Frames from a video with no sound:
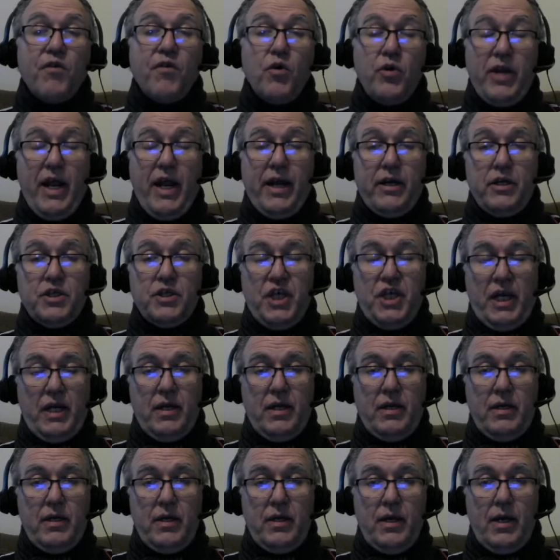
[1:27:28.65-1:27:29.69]
Food
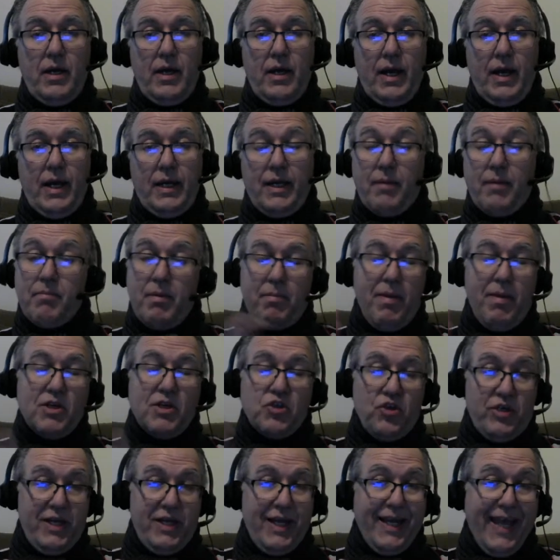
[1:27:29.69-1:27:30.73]
energy can be
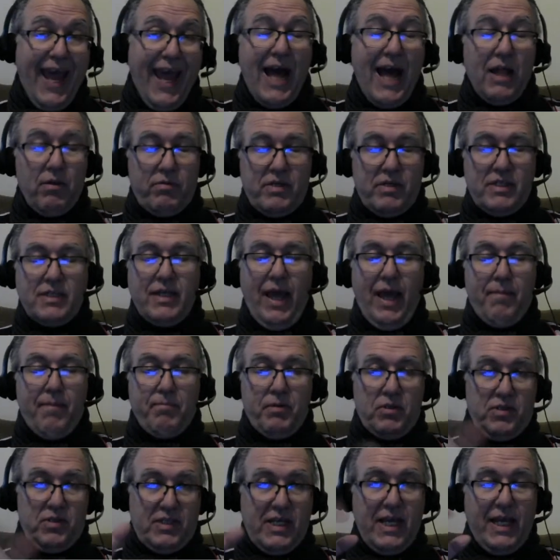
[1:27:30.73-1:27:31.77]
measured in calories,
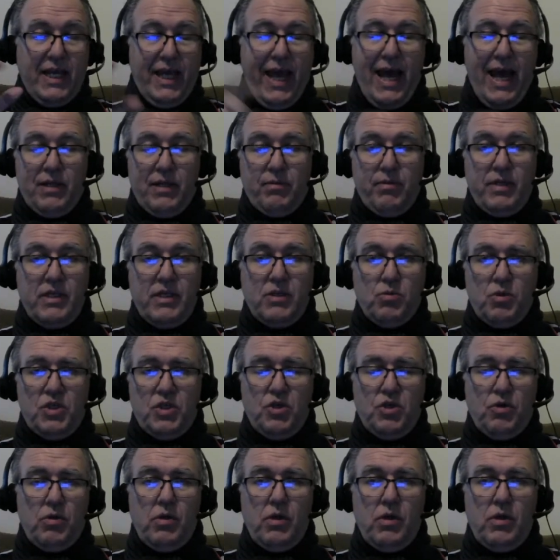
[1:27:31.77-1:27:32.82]
capital C
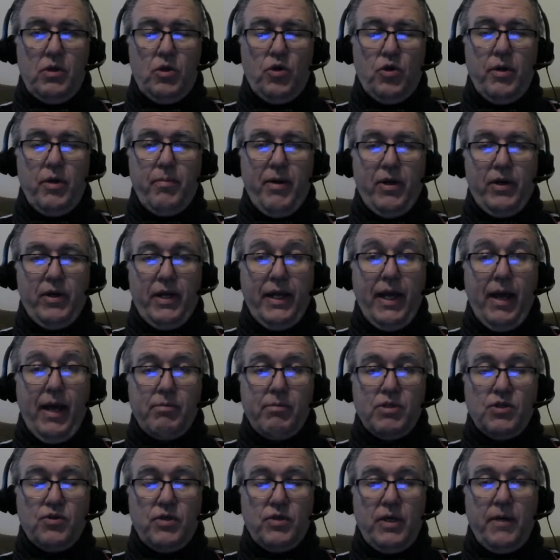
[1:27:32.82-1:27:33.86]
calories, which you'll learn about
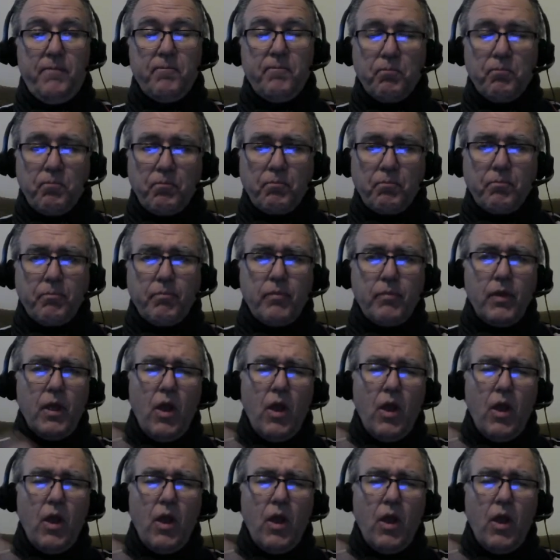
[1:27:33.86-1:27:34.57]
in chemistry,